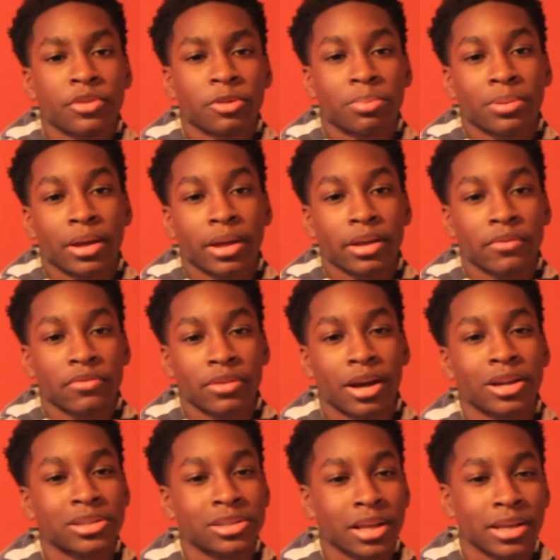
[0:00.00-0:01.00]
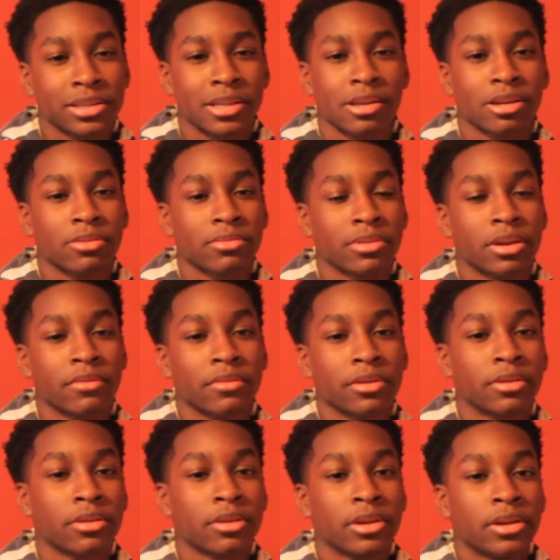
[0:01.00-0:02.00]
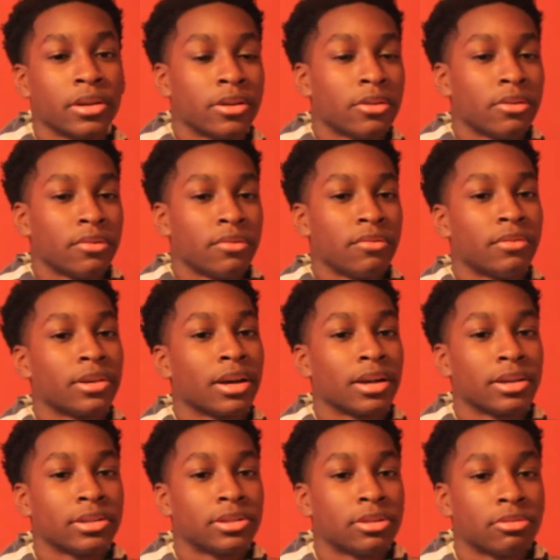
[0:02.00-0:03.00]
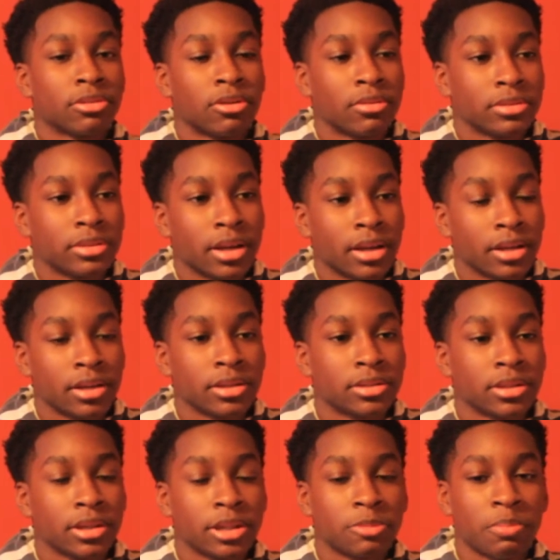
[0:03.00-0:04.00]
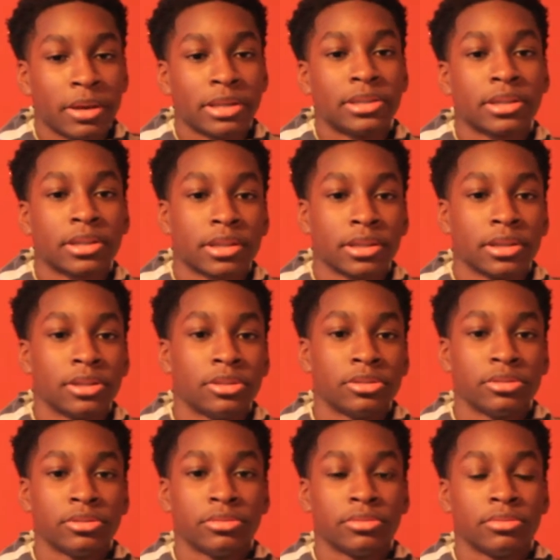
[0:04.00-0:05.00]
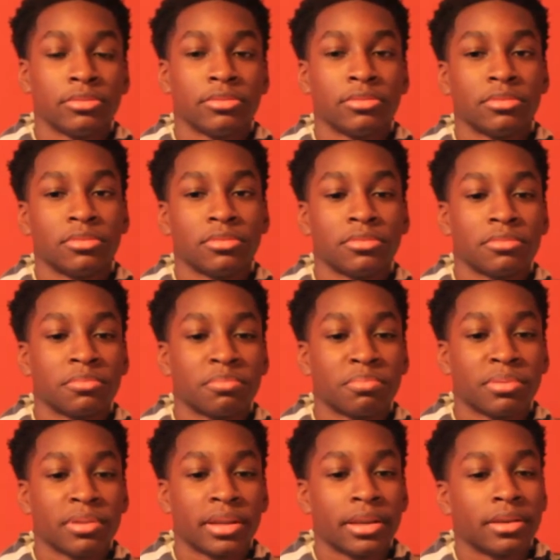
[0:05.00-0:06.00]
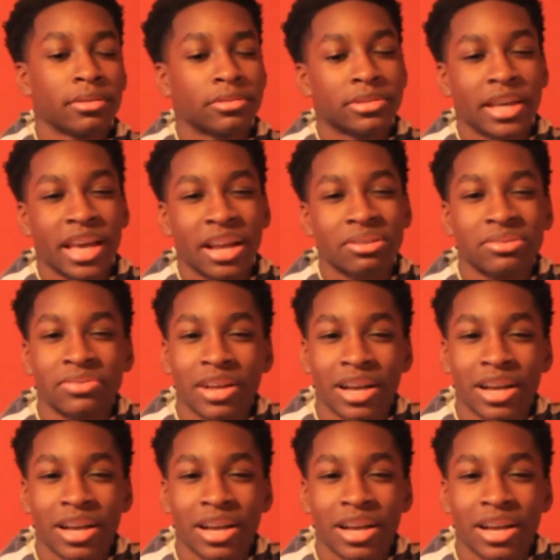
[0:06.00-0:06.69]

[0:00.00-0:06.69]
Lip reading: we were playing flashlight tag or whatever. If you guys don't know what that is, it's basically playing tag with